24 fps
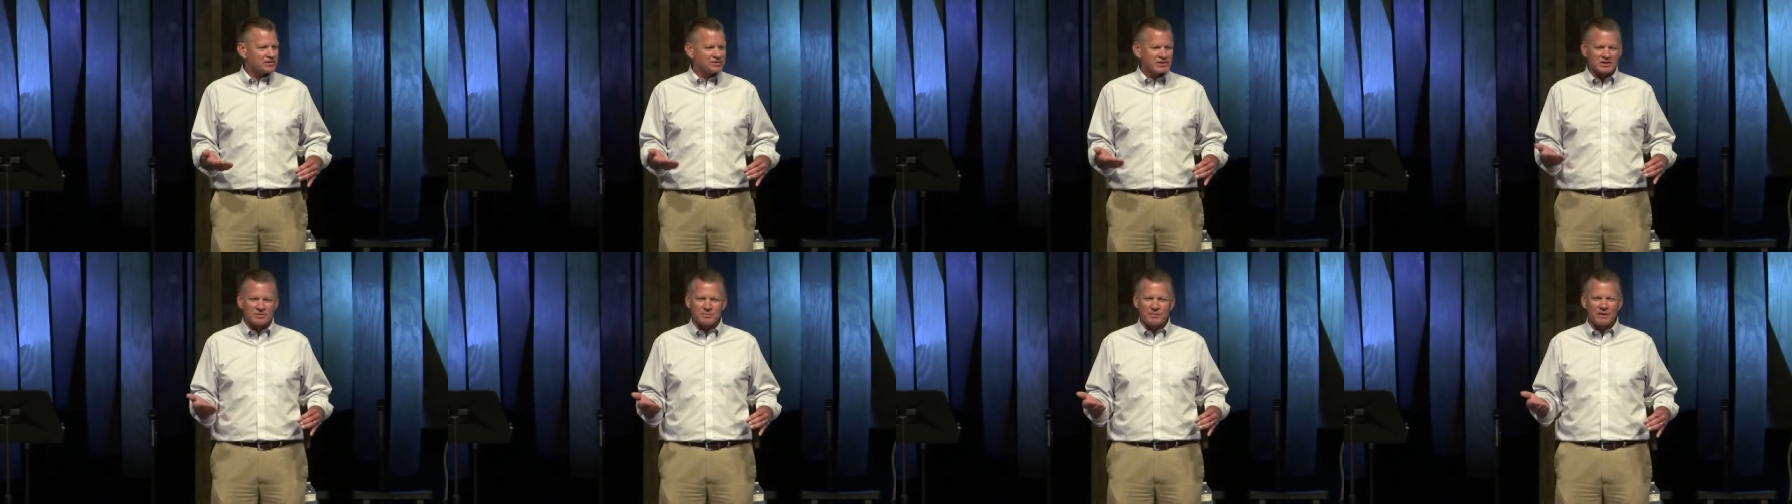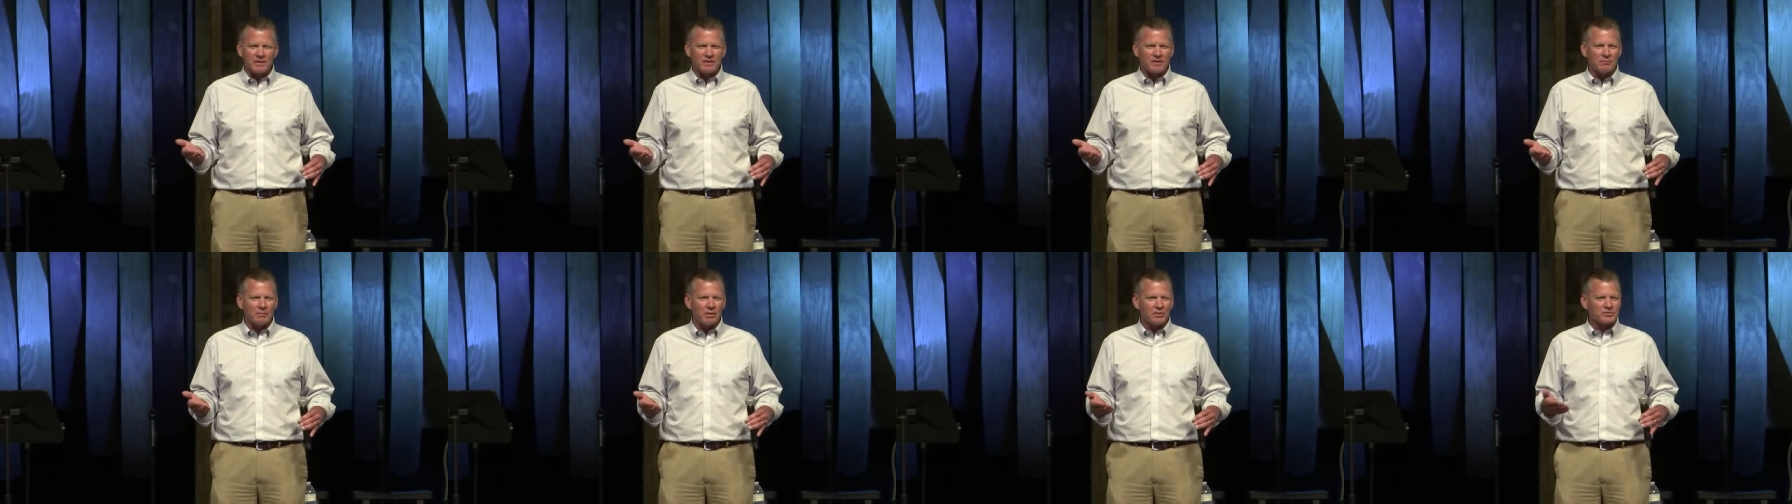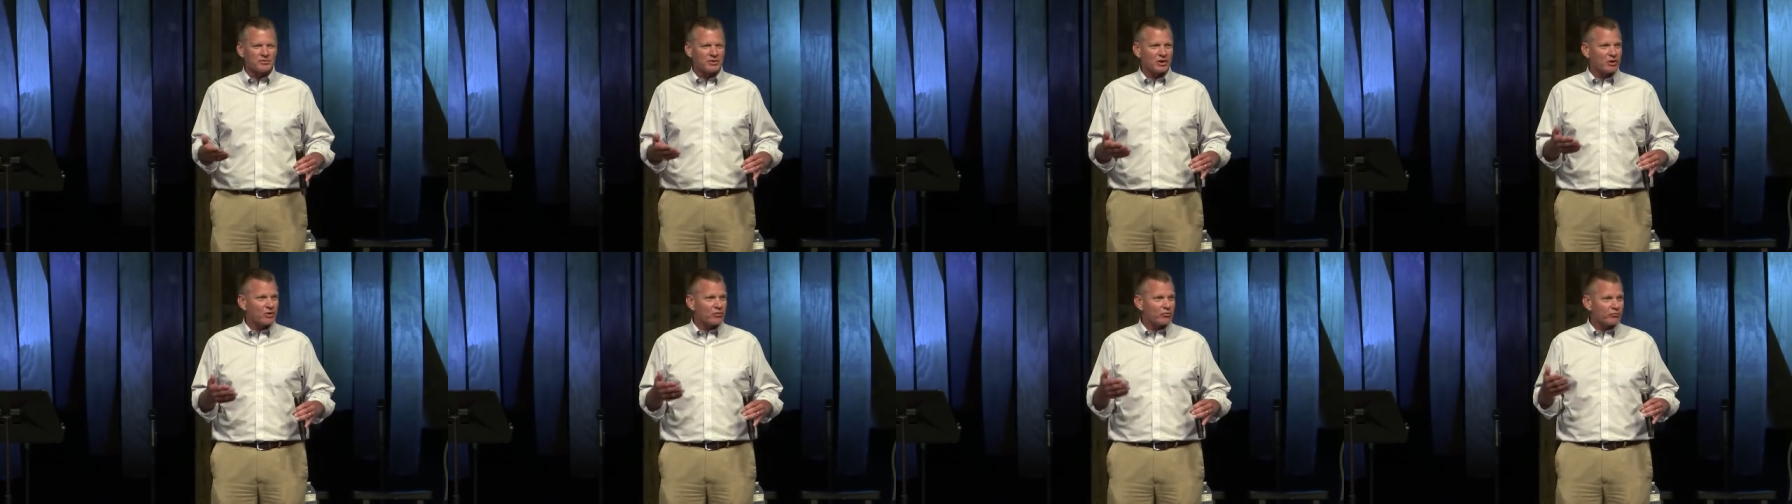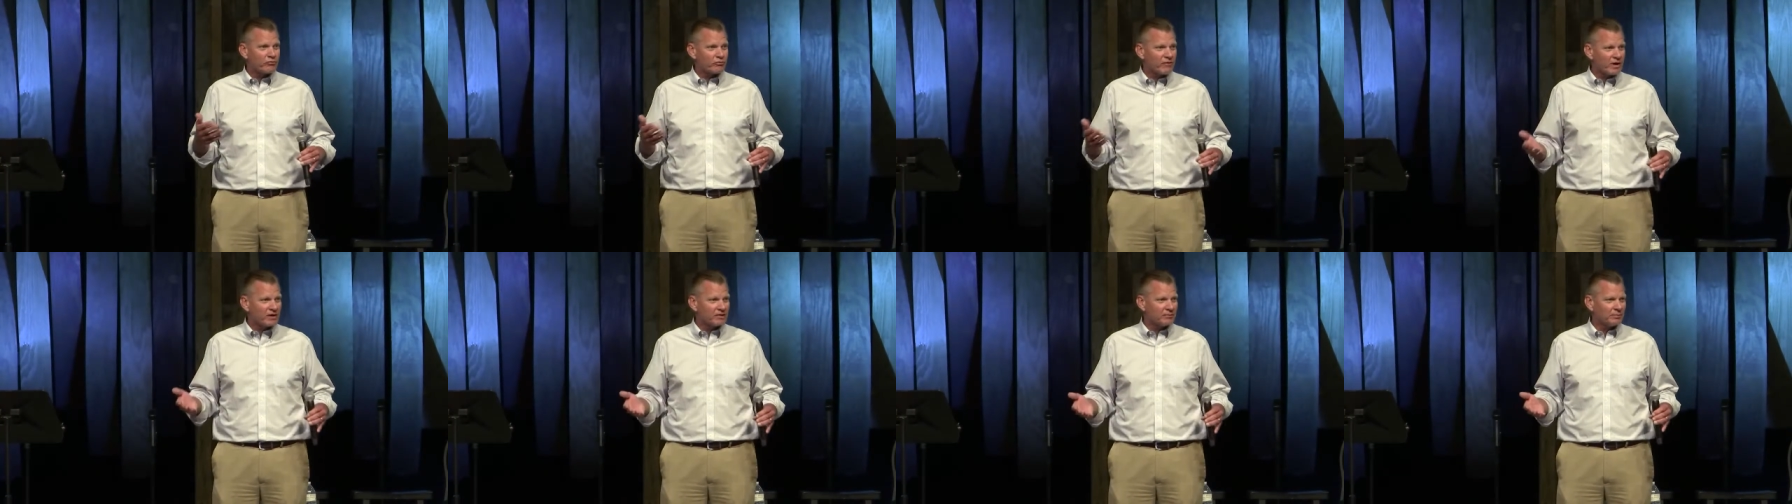been the most
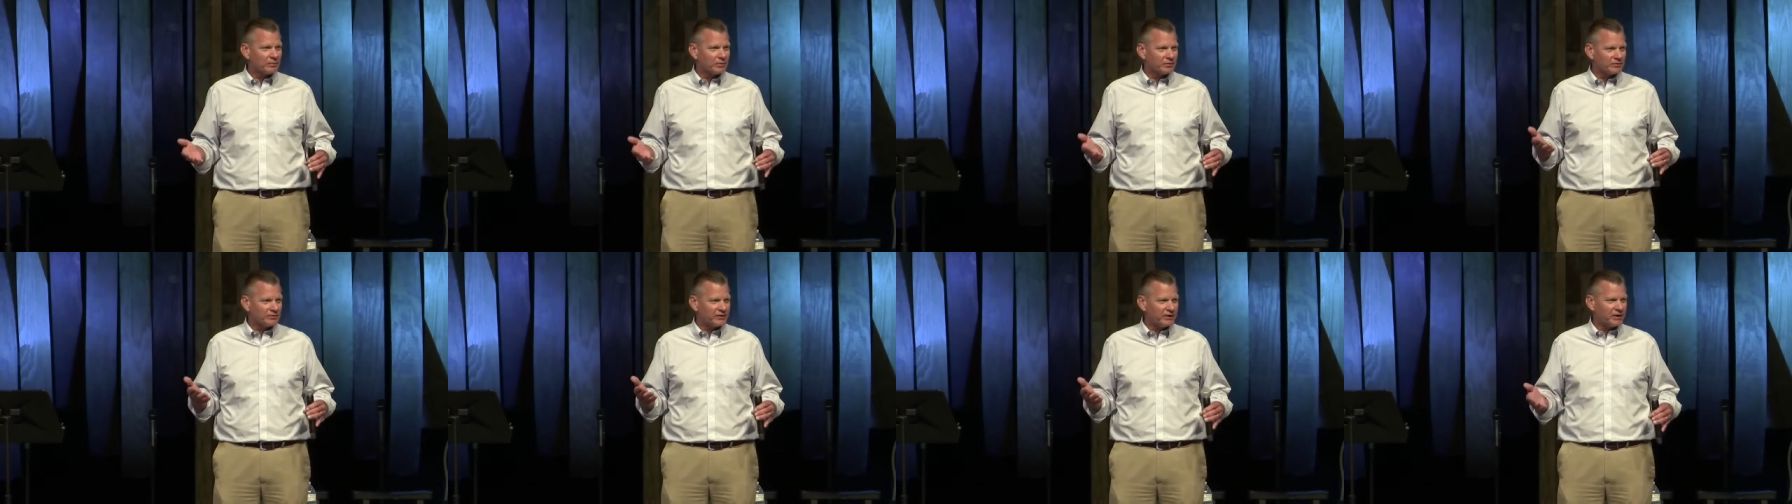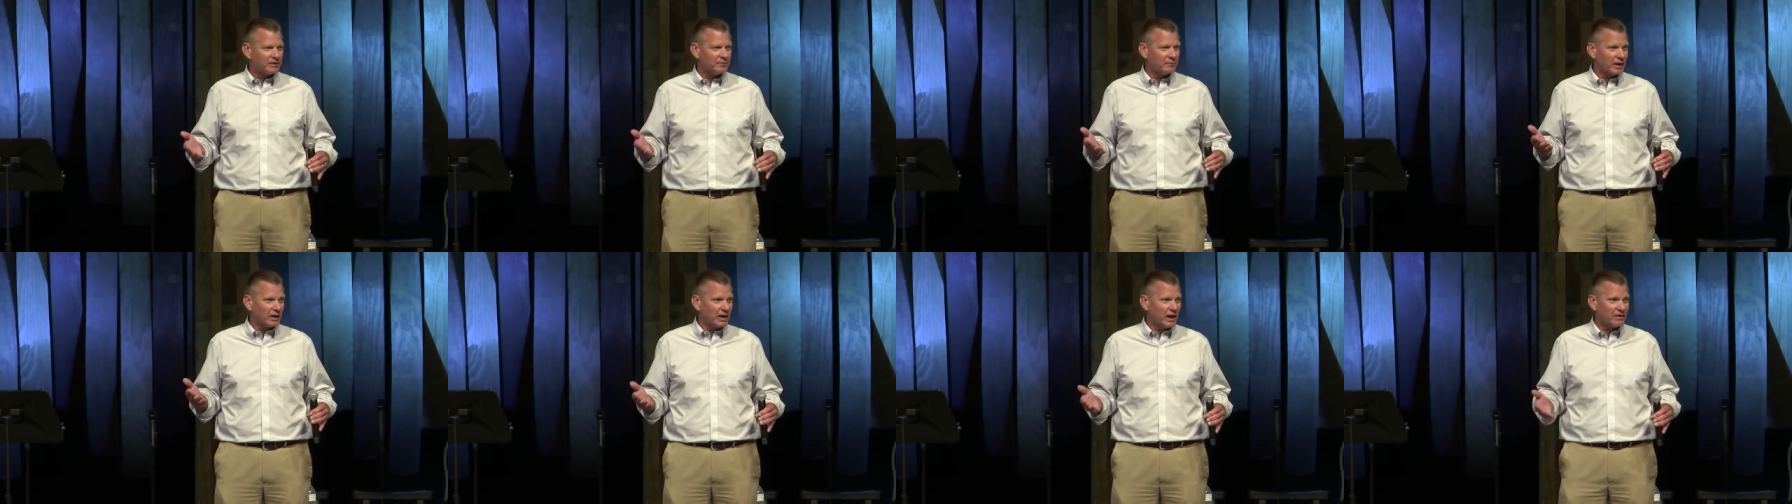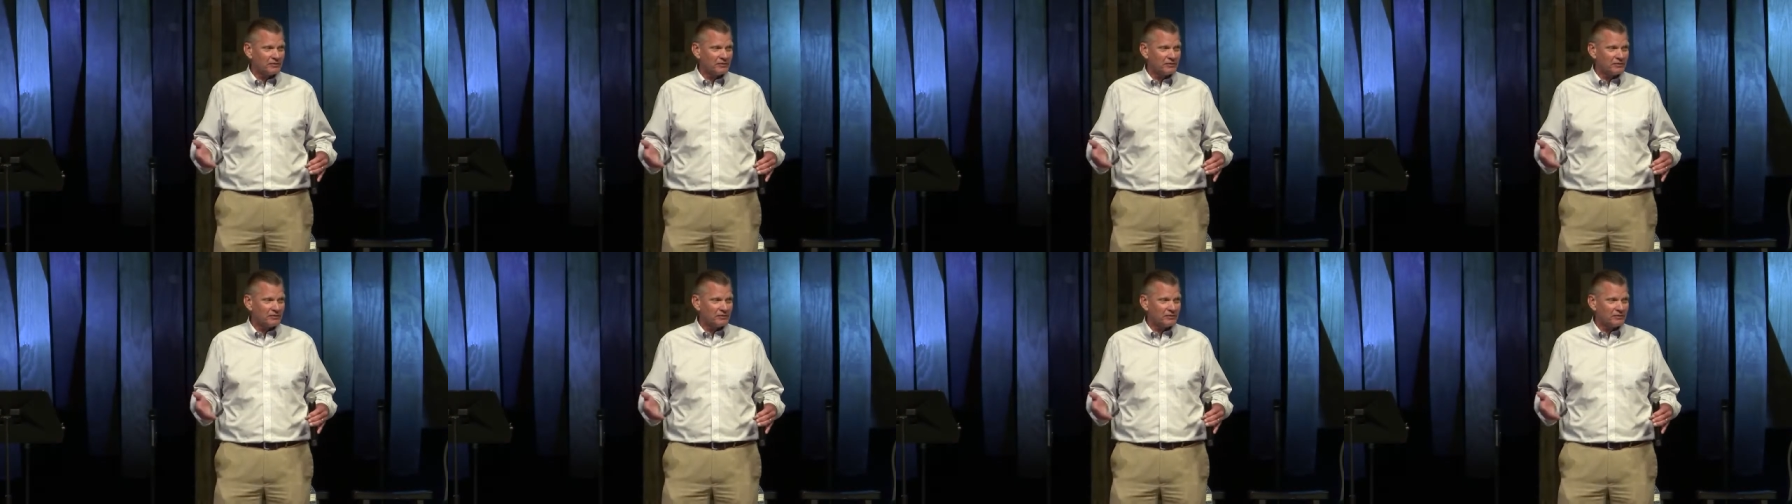incredible thing in my life.